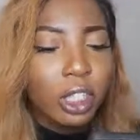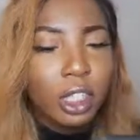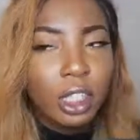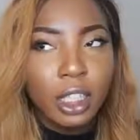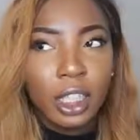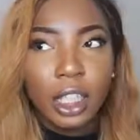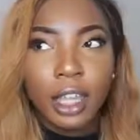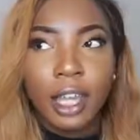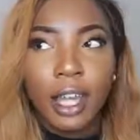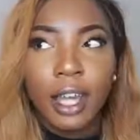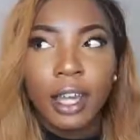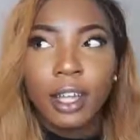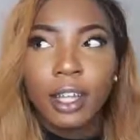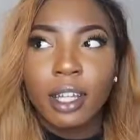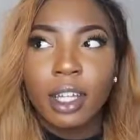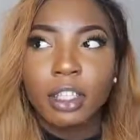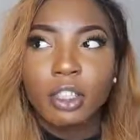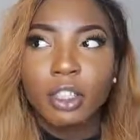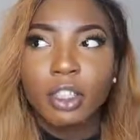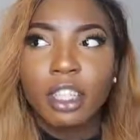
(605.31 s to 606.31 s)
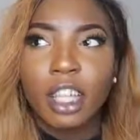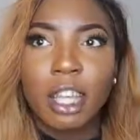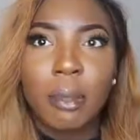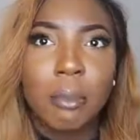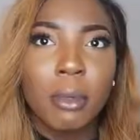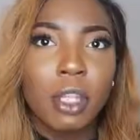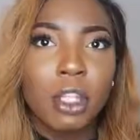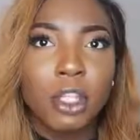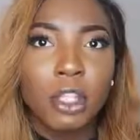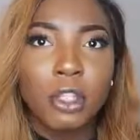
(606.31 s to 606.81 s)
cooking,
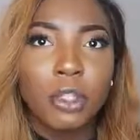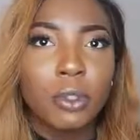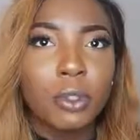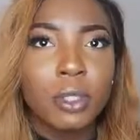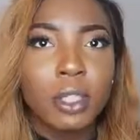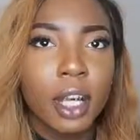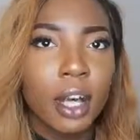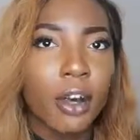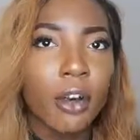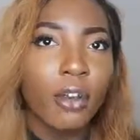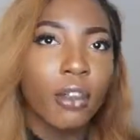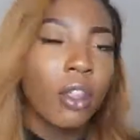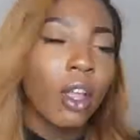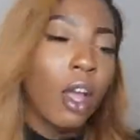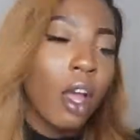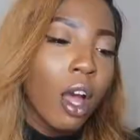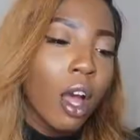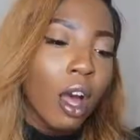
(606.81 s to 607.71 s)
entertainment, news, health.